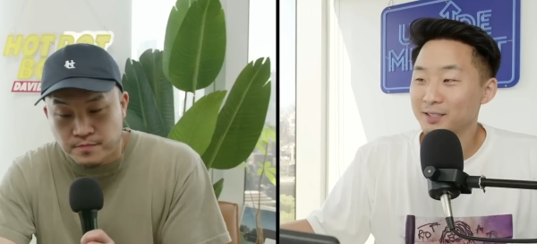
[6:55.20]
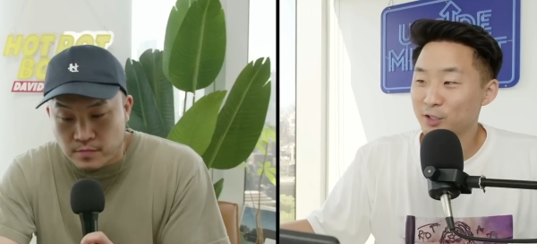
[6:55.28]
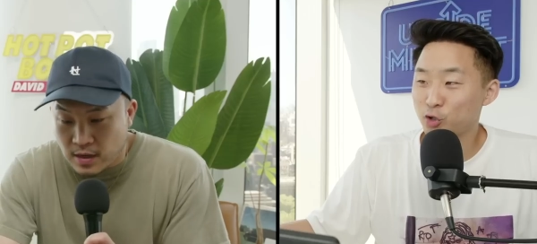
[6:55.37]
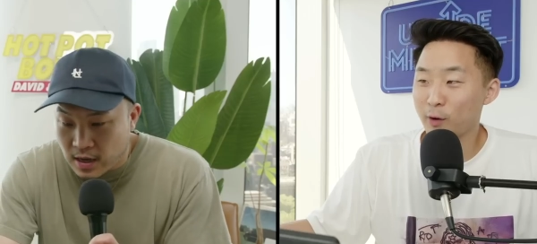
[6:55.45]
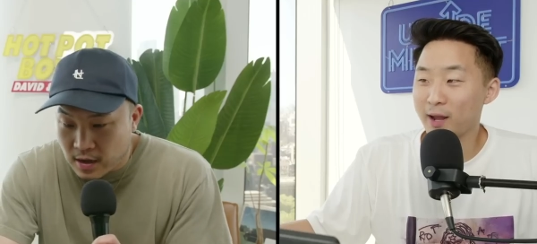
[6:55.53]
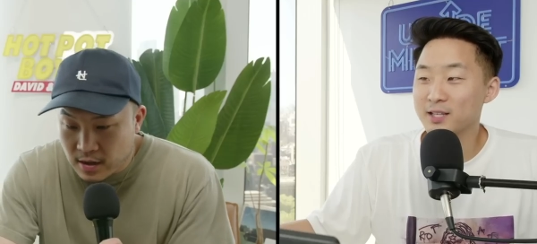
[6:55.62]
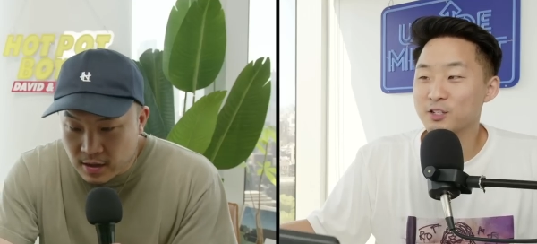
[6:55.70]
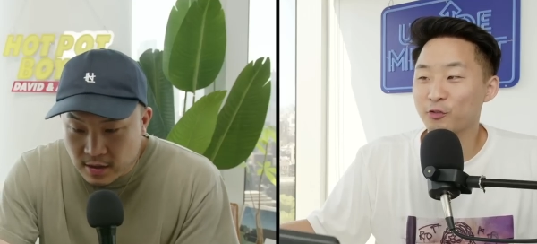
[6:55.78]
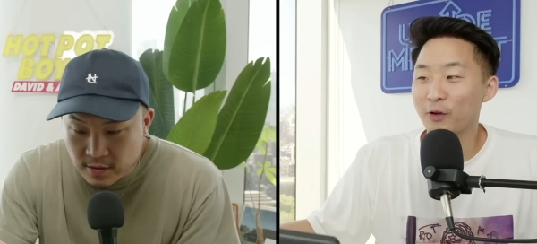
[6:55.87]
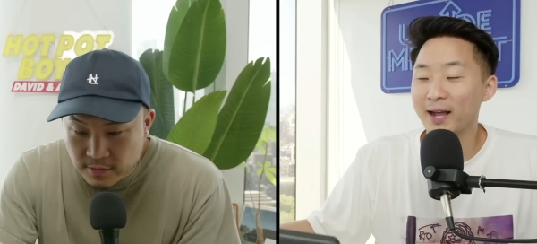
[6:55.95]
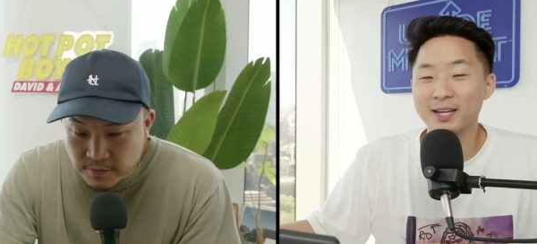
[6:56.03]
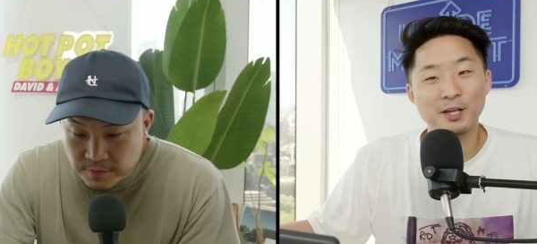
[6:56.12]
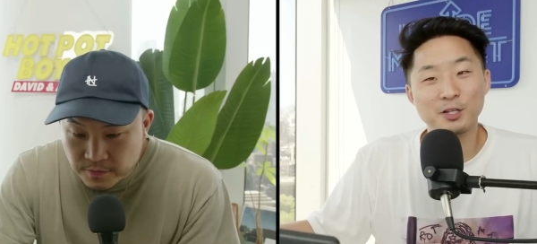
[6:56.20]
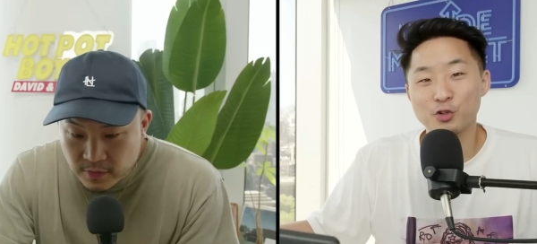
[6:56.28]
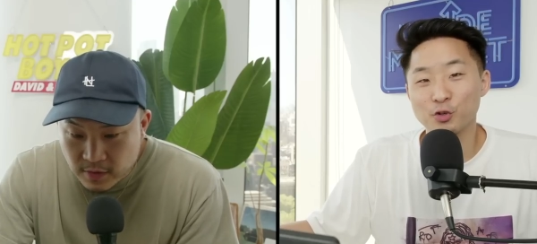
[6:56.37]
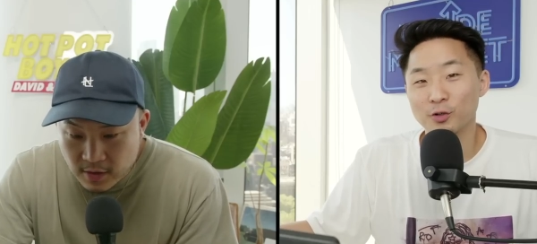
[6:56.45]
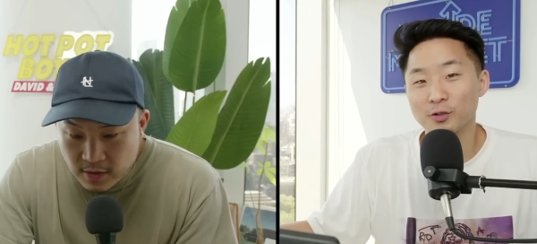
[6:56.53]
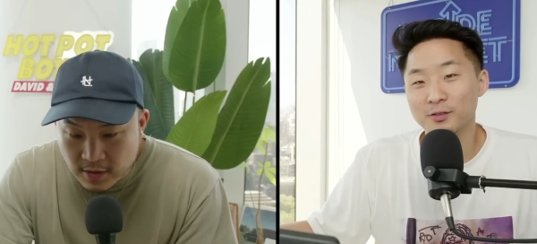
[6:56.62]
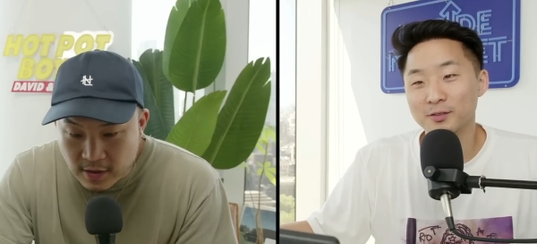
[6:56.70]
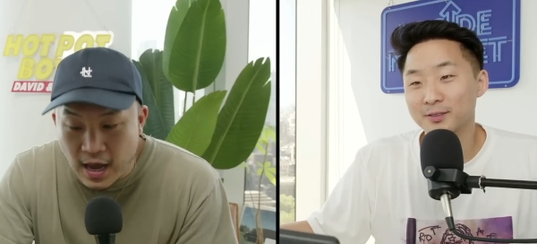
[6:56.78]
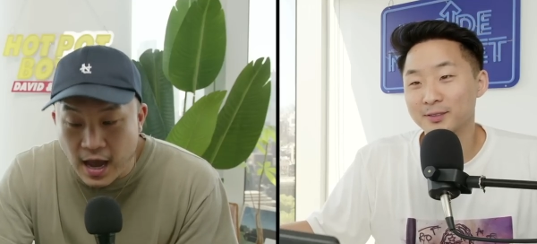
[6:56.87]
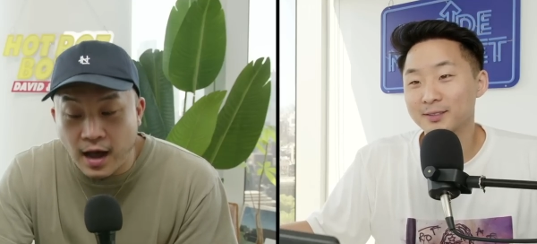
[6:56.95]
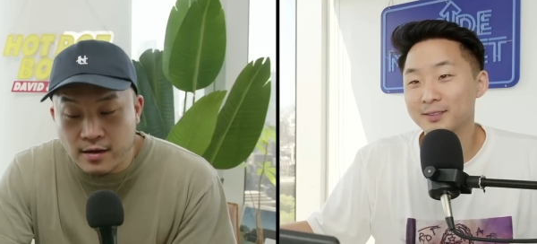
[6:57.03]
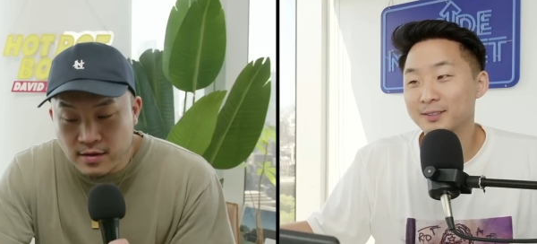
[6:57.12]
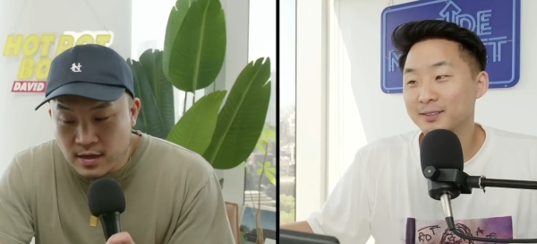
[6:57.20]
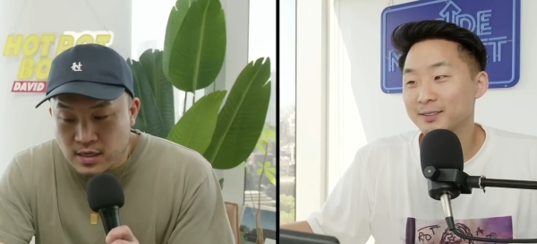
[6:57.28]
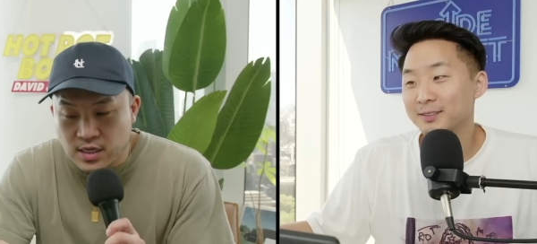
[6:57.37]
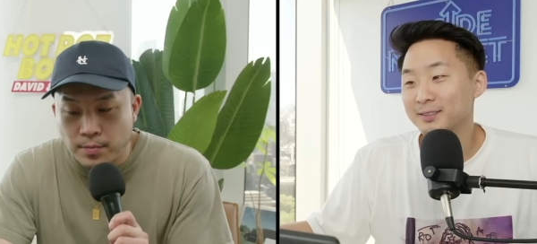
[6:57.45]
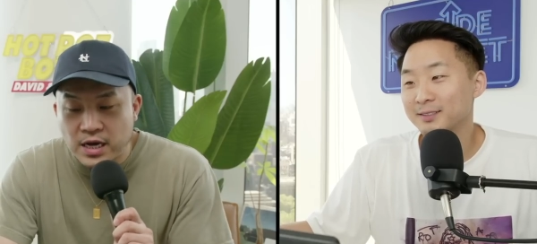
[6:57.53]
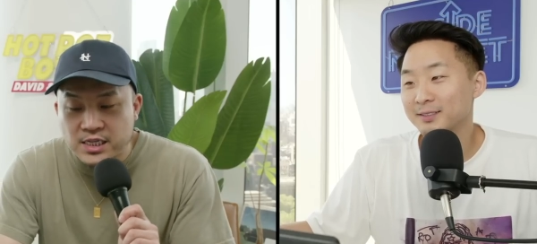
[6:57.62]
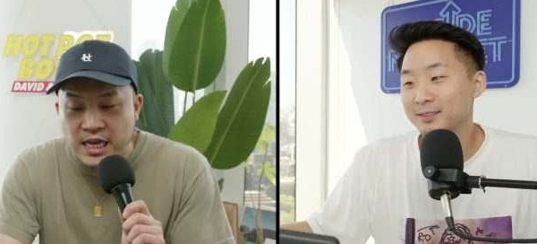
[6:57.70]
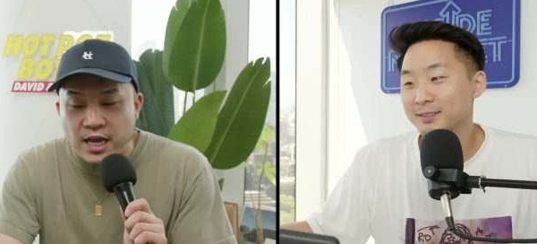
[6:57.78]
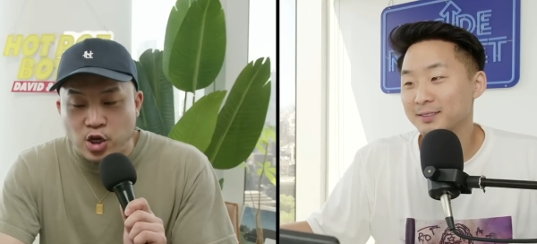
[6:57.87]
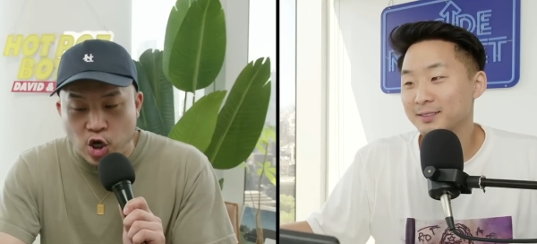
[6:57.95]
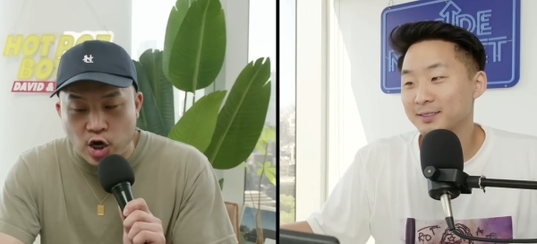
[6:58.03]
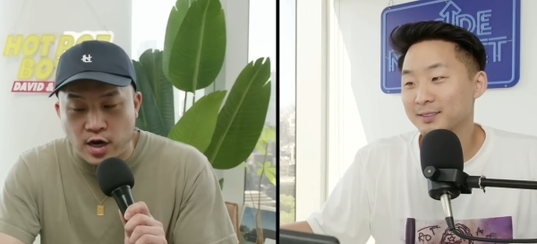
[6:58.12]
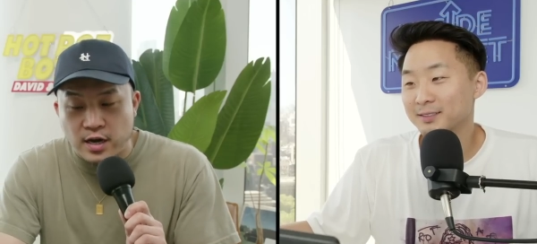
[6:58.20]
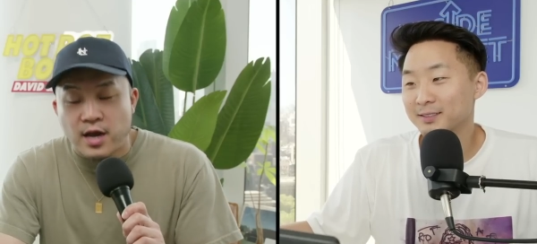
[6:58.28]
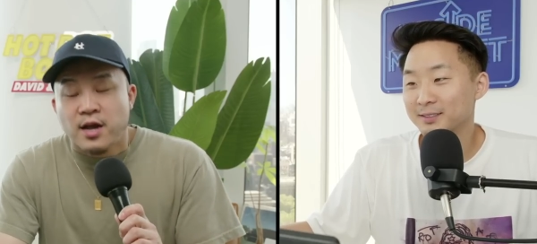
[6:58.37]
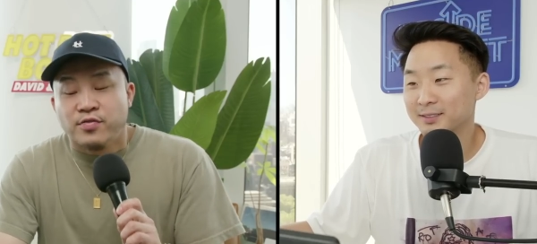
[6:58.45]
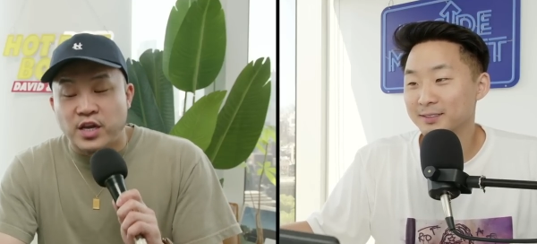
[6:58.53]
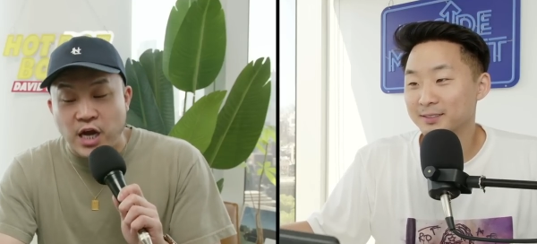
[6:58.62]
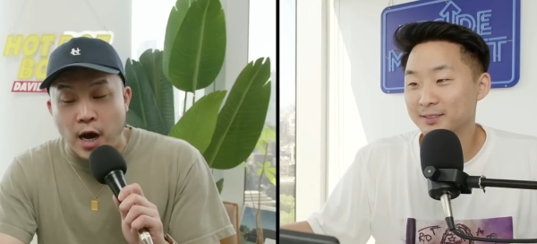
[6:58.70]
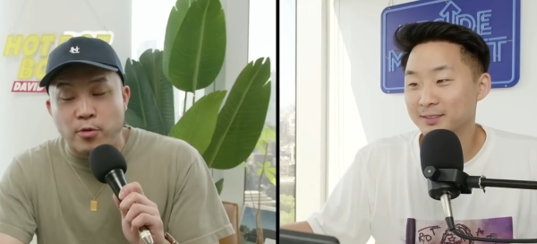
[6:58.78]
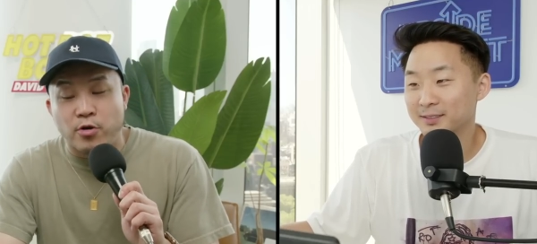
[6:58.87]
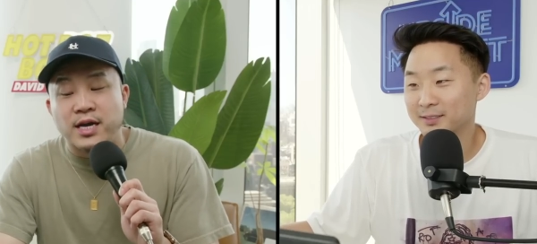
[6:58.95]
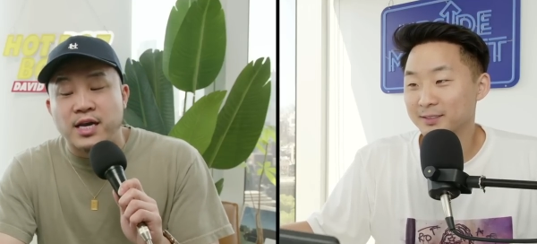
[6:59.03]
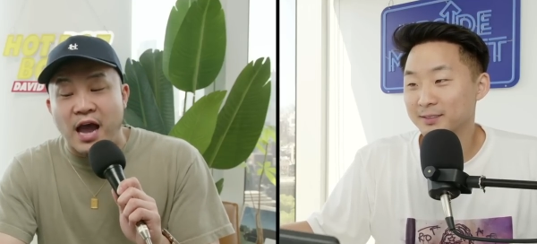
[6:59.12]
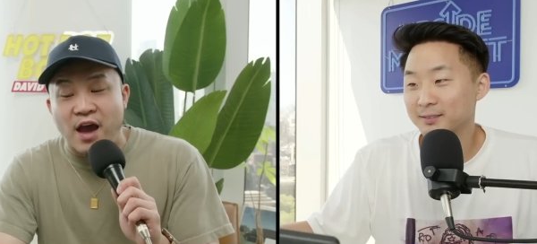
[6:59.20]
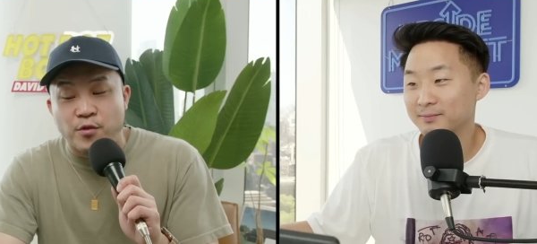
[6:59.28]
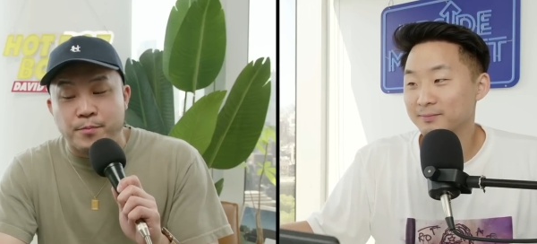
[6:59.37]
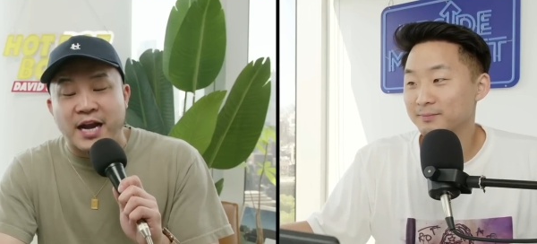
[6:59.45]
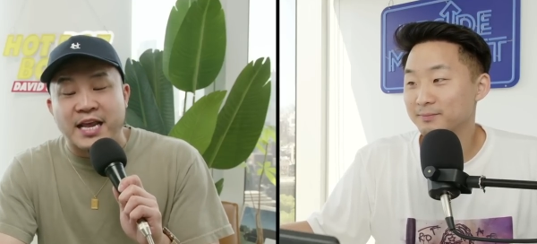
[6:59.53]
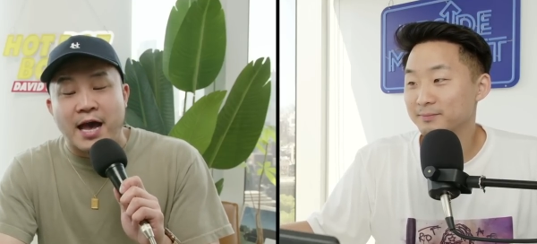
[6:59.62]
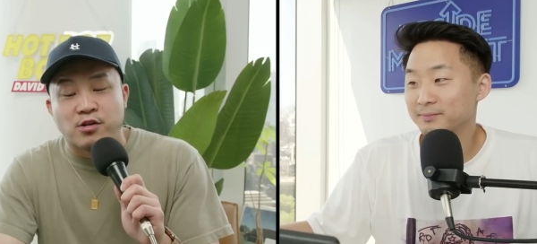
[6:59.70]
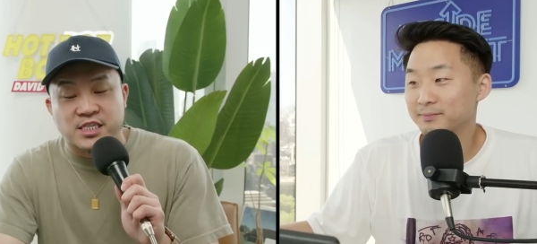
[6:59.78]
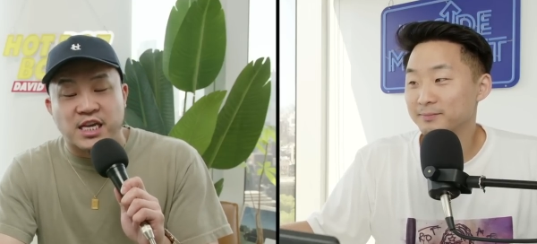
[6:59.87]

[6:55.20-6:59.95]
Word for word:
Speaker 1: Trans financial.
Speaker 2: Yeah. Somebody said, good, the dumber everybody else